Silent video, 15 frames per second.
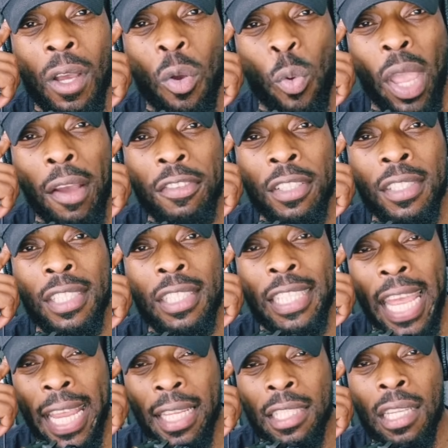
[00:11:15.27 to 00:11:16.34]
We have to
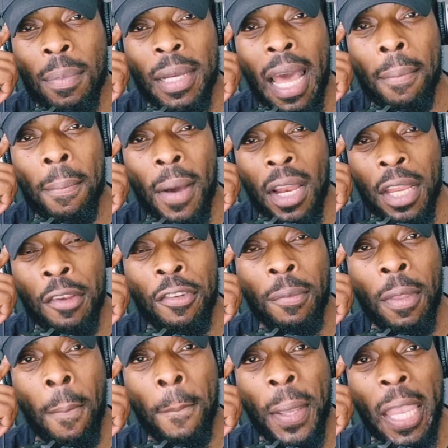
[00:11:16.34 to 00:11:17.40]
take some of that money
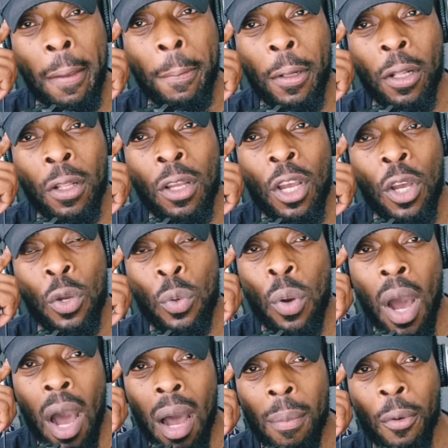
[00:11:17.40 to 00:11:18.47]
from the people who
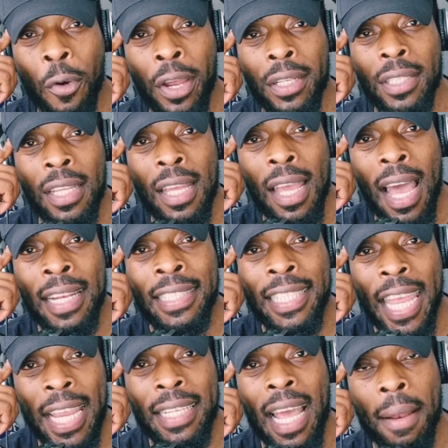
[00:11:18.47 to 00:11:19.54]
harbor it and
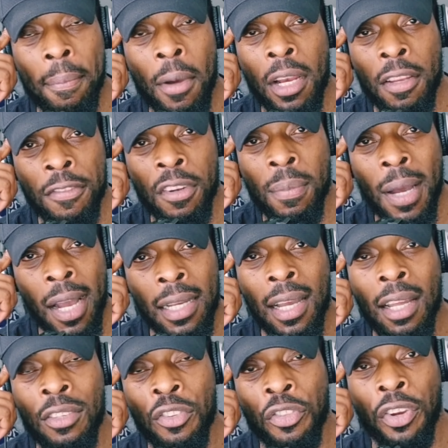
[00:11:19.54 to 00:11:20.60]
take that money from our
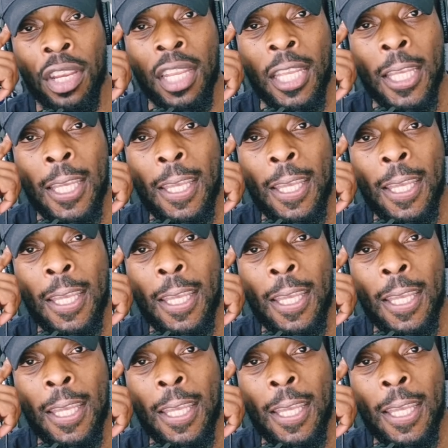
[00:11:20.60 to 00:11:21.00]
country